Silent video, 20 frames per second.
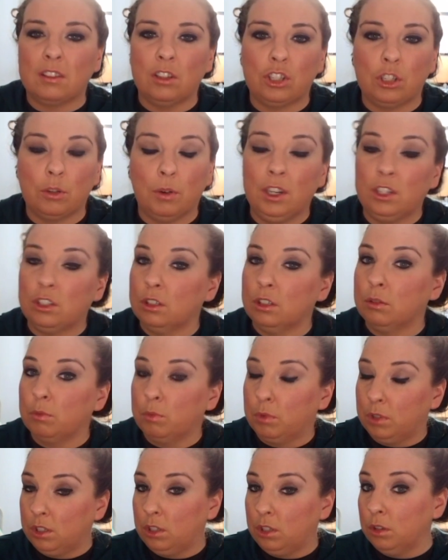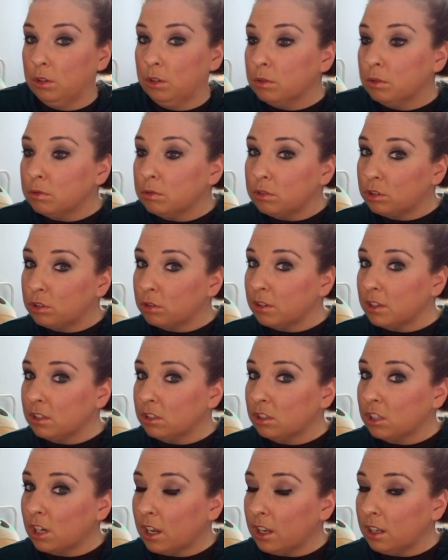situation, would you
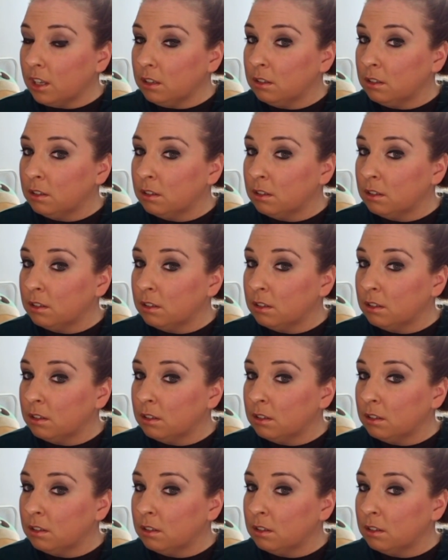join Jon